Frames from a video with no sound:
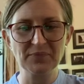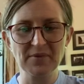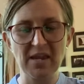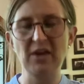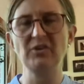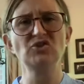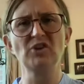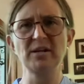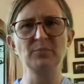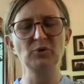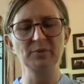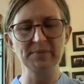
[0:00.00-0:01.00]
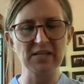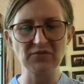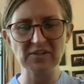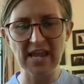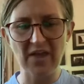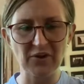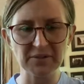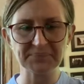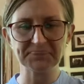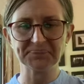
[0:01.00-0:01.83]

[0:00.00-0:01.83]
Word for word: Harry tried to pull himself together.